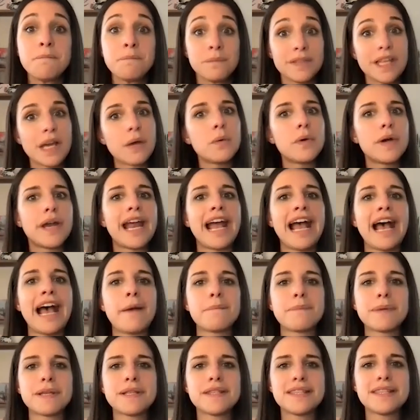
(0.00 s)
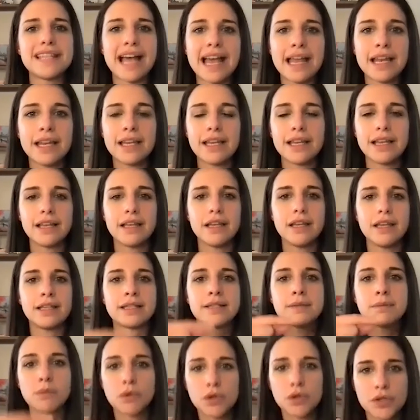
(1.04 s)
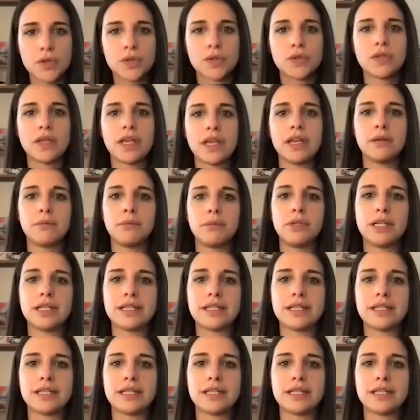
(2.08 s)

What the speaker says: then what happens that it's more sustainable.